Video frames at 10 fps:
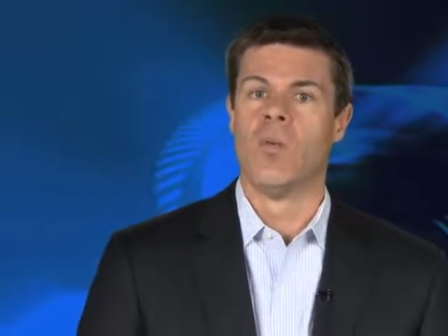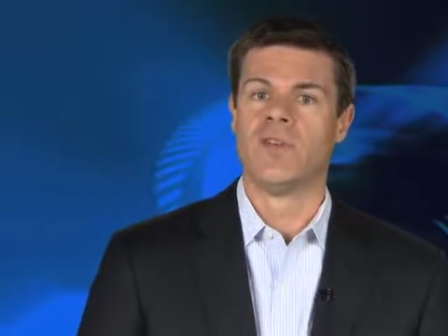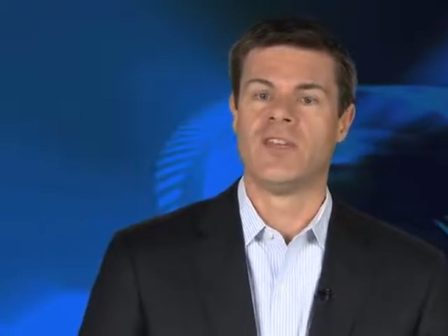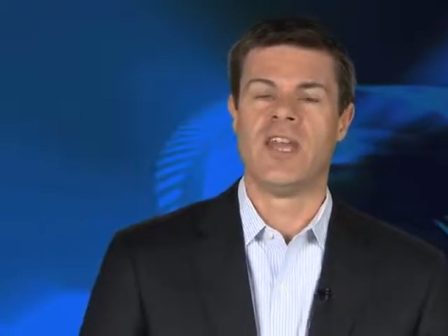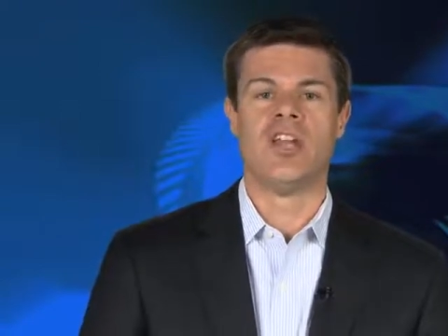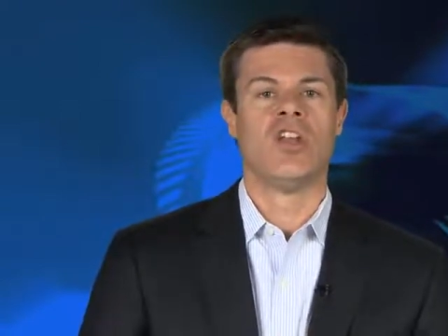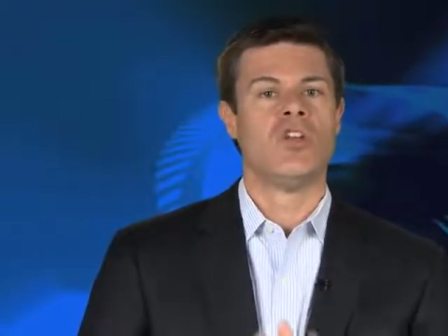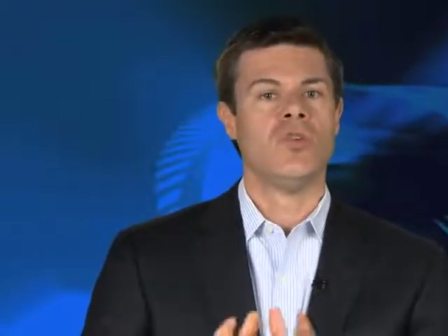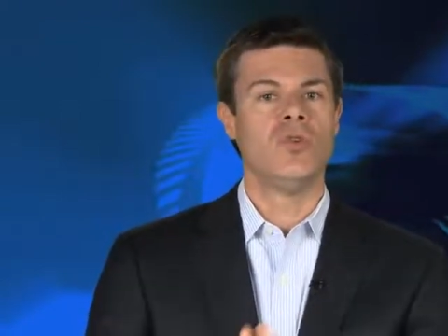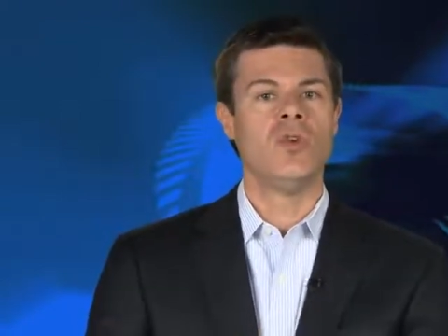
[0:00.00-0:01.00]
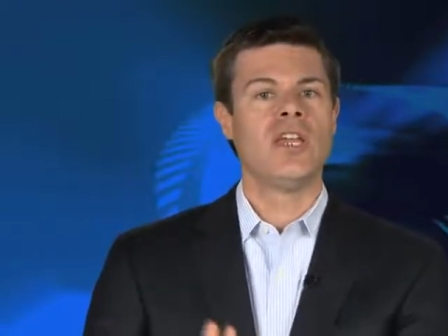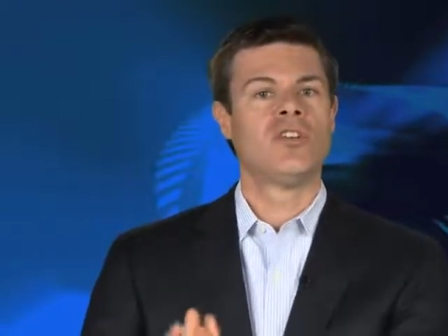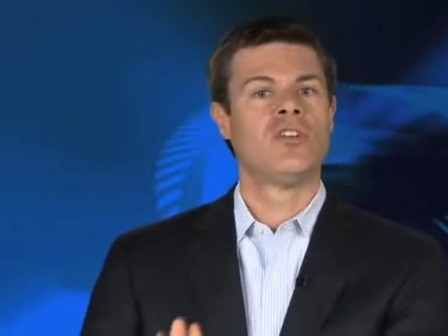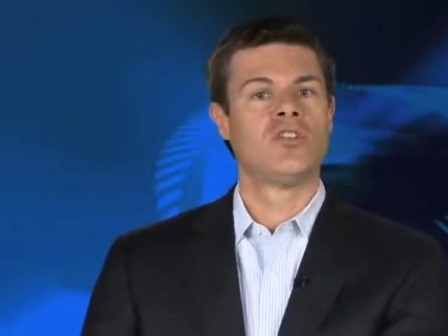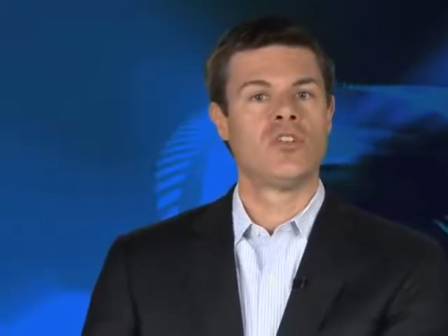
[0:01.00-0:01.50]
Once again, you
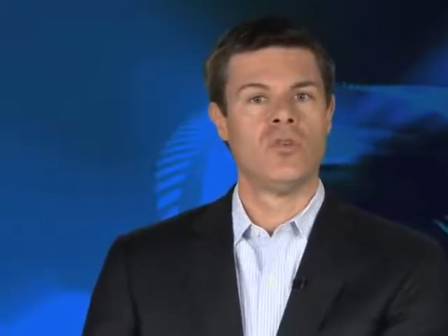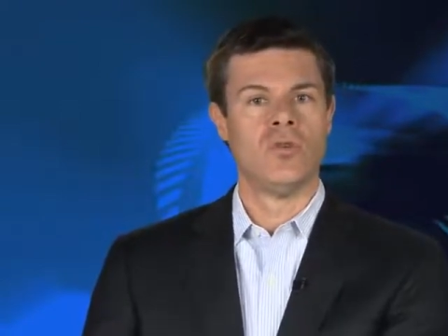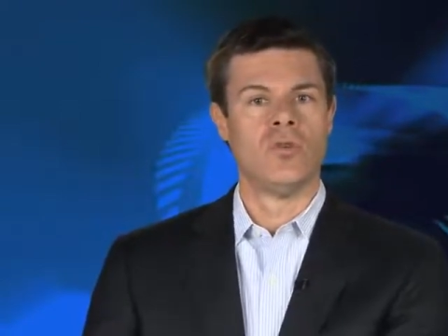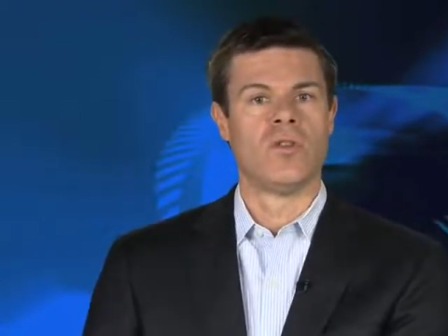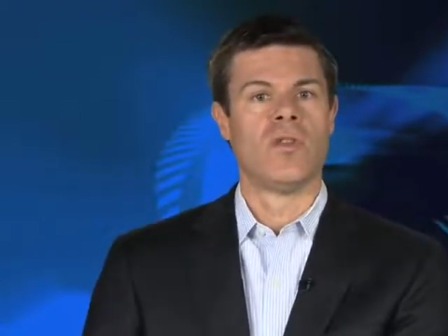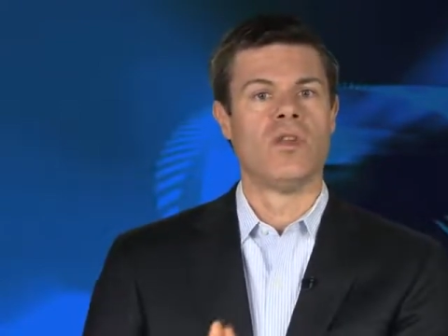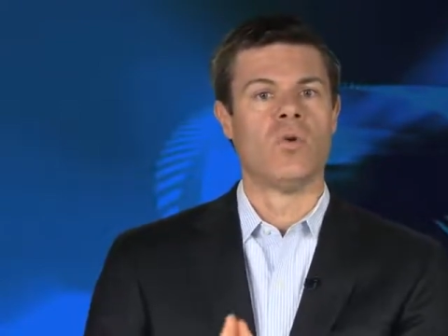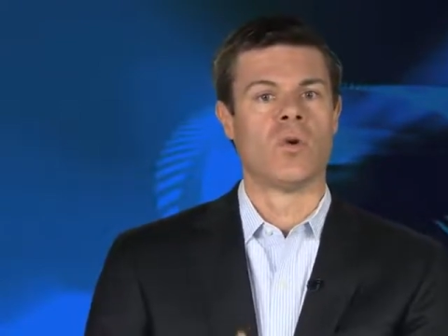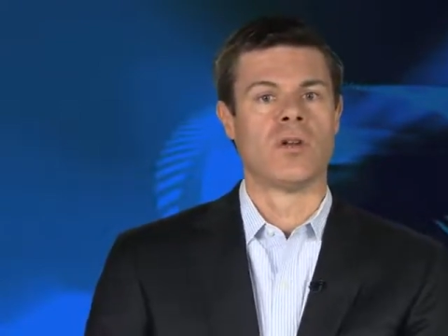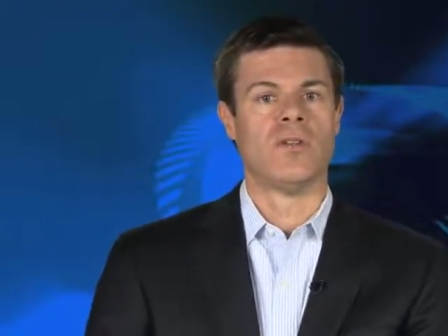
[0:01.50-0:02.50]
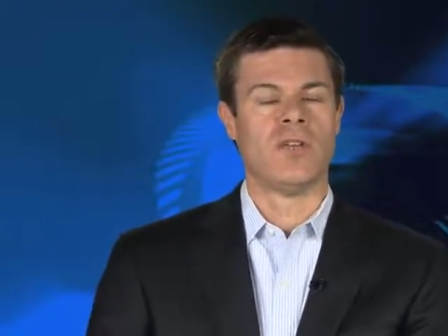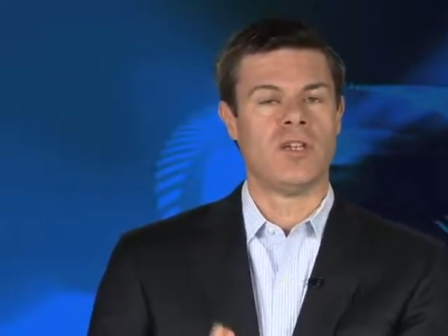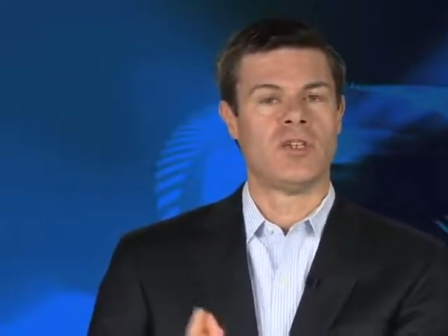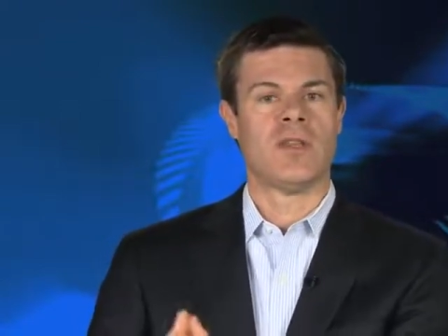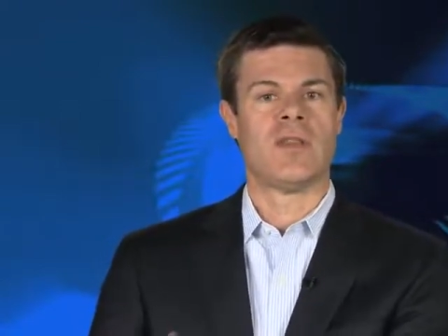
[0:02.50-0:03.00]
get to choose the
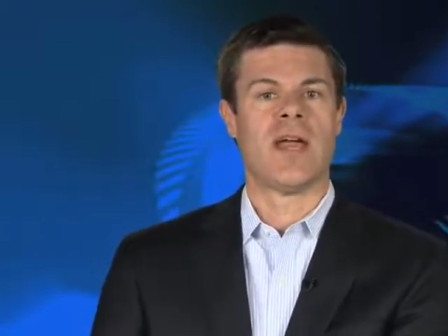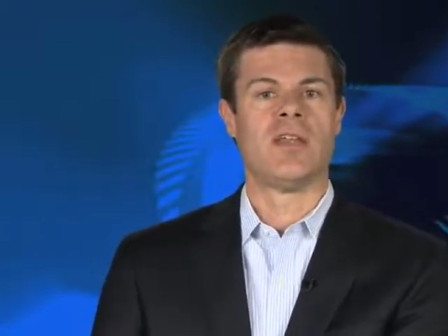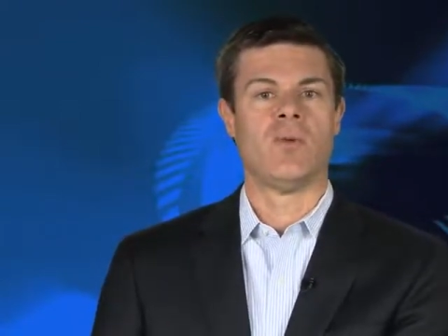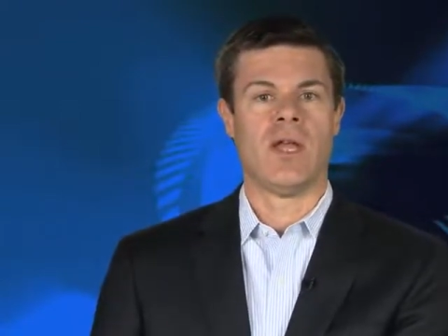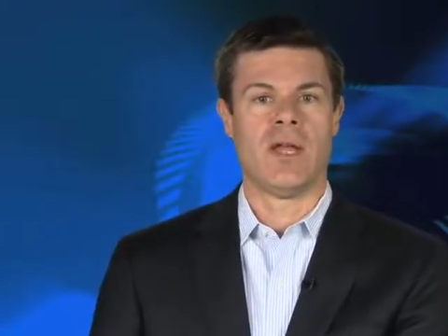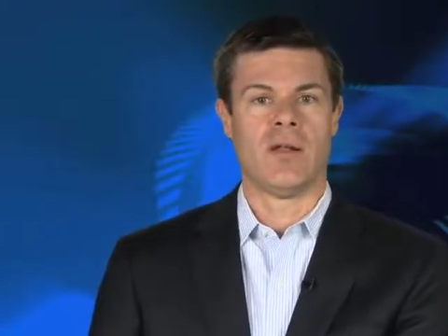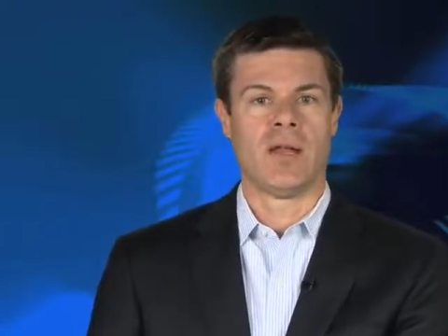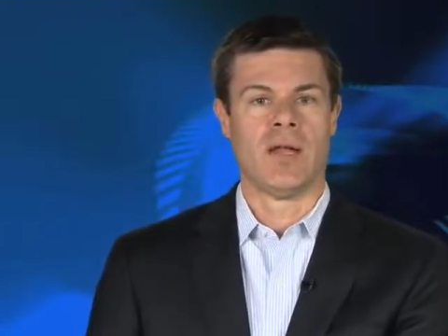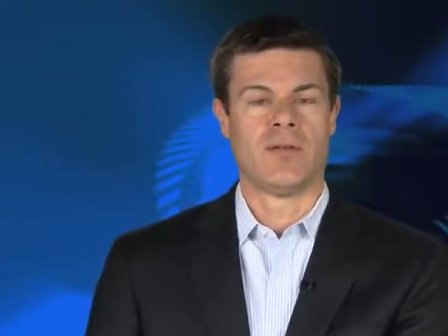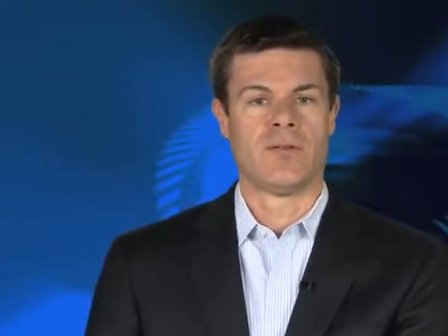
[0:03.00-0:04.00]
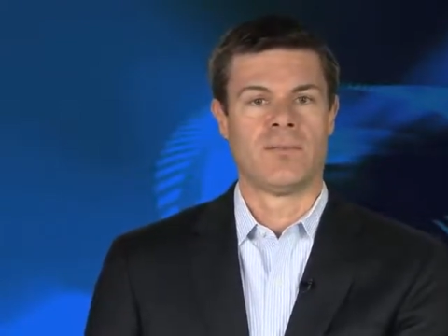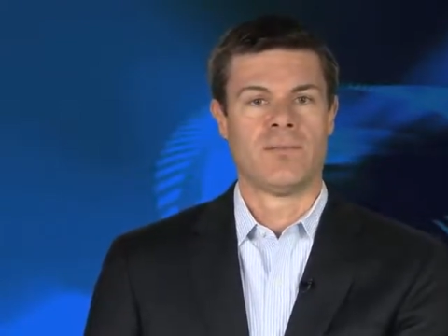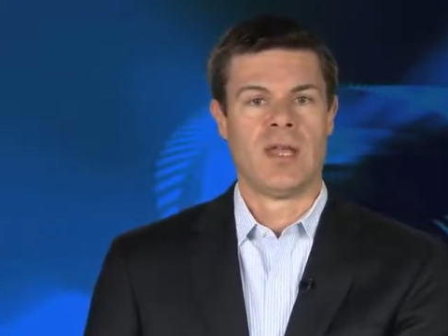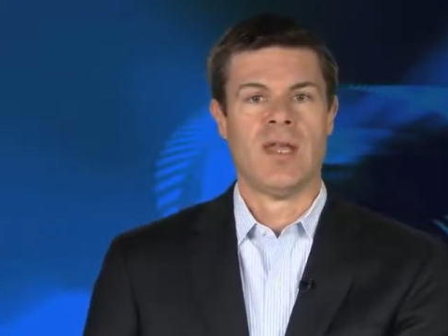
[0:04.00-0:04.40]
organization that you analyze.